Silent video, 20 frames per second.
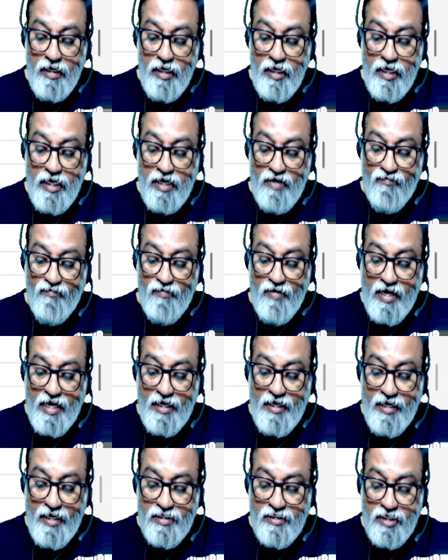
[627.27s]
f
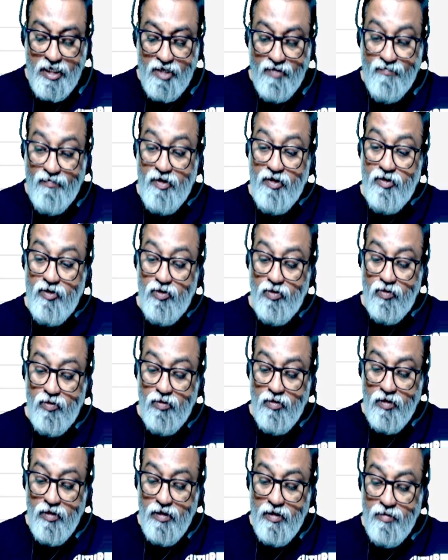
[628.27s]
net is equal
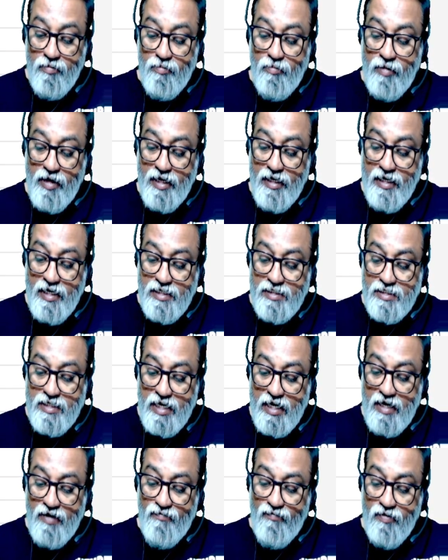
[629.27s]
to minus
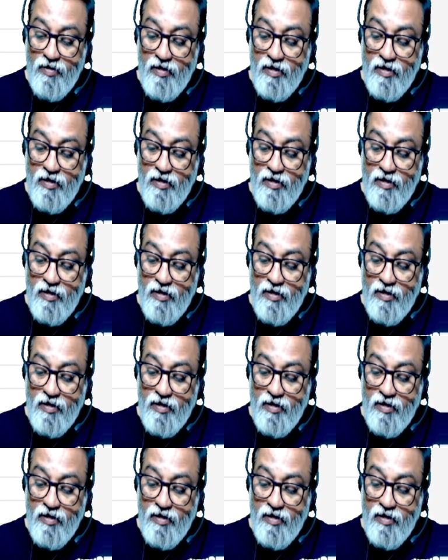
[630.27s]
of